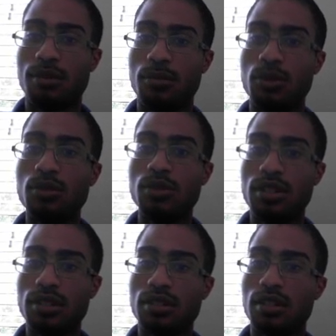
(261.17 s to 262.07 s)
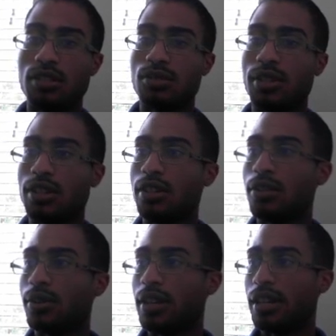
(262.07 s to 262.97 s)
Unity, so I can
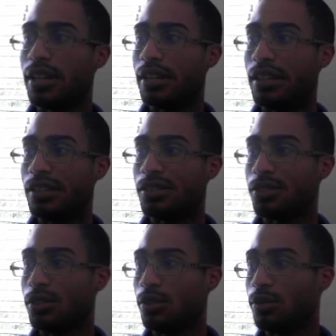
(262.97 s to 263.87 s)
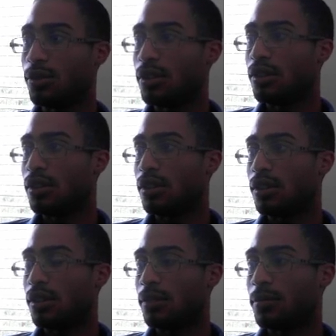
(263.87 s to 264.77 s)
go ahead and show you
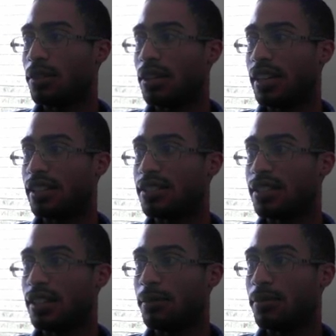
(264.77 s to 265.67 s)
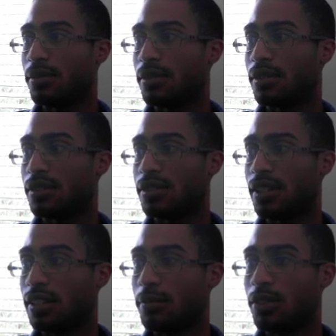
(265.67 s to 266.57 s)
the landscape
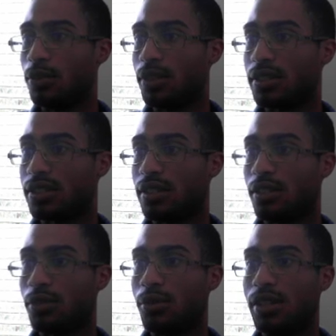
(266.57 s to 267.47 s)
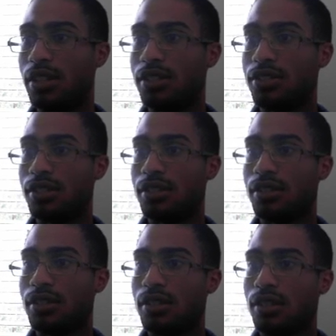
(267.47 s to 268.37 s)
designing I've been doing inside the 3D engine.
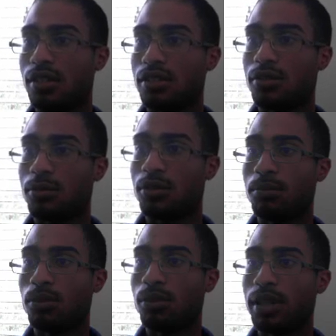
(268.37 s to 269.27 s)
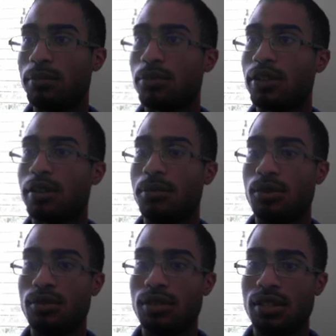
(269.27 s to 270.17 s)
So I'm go ahead and bring up
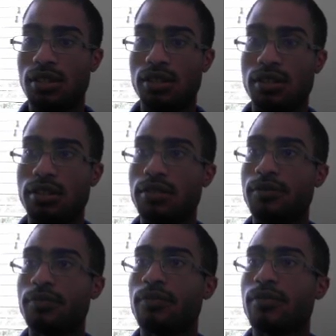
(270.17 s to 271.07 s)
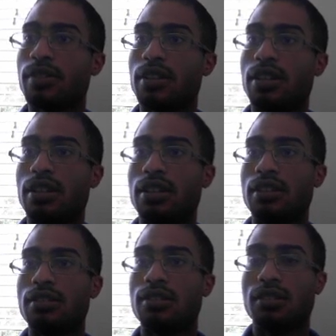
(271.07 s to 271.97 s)
Unity here.
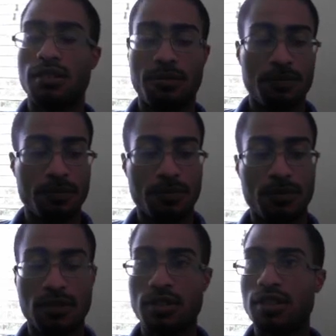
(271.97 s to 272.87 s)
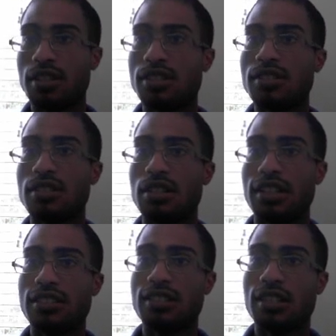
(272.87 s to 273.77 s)
And this is the
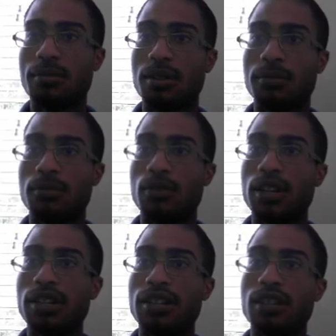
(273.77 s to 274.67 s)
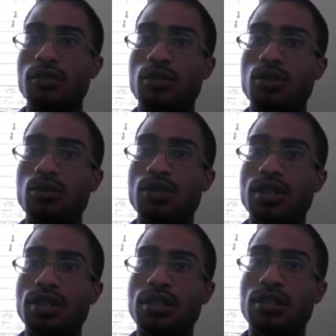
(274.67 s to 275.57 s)
landscape. I'm right now
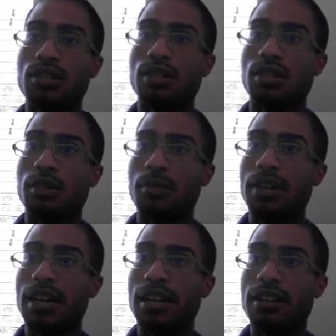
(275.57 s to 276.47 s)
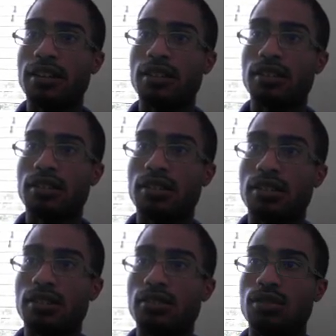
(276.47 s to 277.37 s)
using Gaia
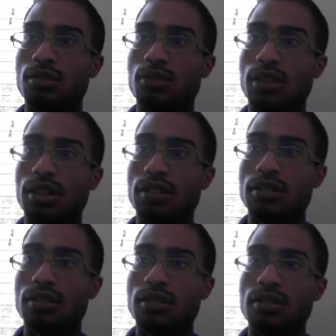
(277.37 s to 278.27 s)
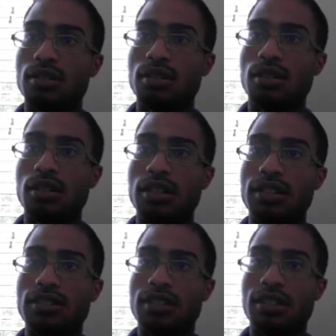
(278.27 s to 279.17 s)
to create the
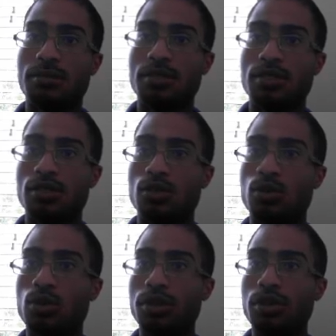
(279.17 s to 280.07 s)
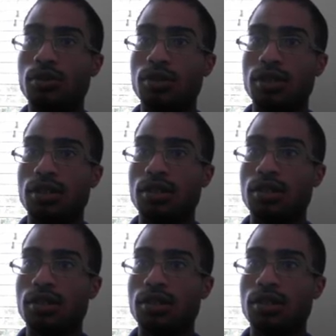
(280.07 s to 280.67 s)
landscapes. It's a tool in Unity.